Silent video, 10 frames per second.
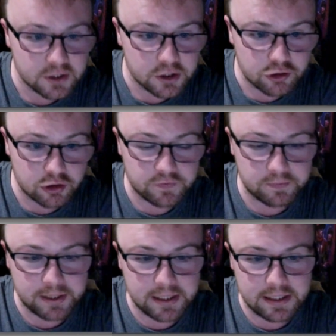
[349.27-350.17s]
Jonathan
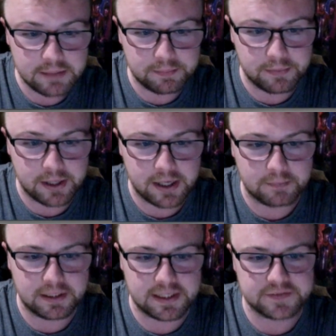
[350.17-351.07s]
Bailey
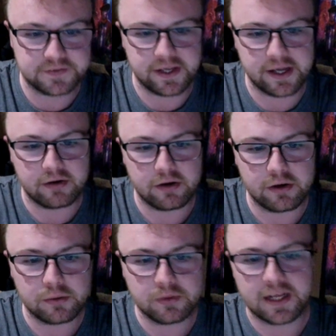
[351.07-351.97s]
plays
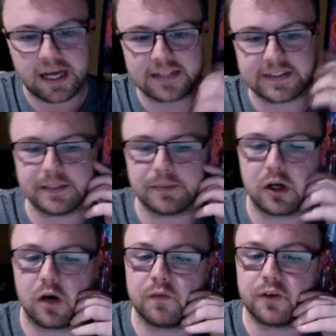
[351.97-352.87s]
Fiyero, the handsome and
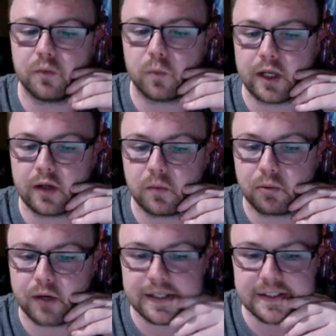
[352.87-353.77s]
confident Winkle
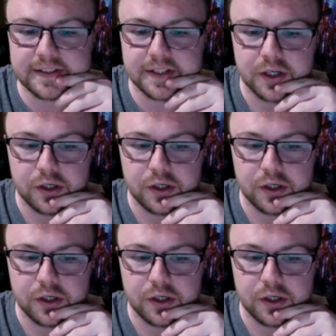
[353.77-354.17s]
Prince,